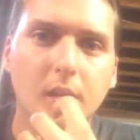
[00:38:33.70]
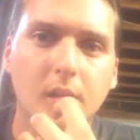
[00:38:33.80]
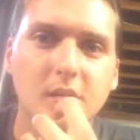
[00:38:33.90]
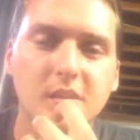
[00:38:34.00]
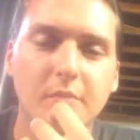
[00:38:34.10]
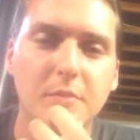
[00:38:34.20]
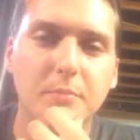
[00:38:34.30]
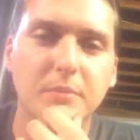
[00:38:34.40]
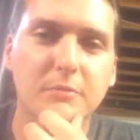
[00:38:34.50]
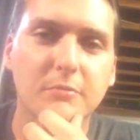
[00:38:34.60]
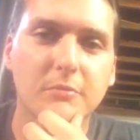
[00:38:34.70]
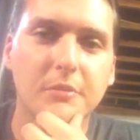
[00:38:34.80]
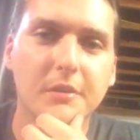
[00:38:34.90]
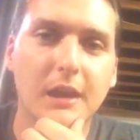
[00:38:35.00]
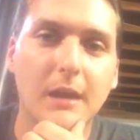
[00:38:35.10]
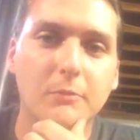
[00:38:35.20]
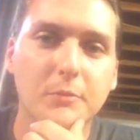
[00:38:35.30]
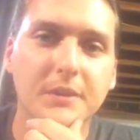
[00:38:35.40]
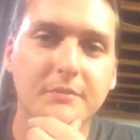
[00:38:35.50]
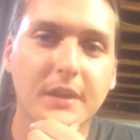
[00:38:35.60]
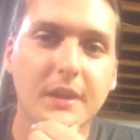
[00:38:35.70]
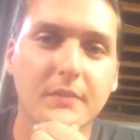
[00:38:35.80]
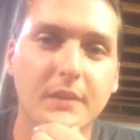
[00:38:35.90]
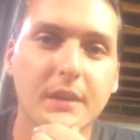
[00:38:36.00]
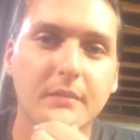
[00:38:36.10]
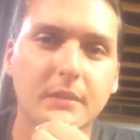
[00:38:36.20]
'70 Plymouth Roadrunner. I would be a fan of that.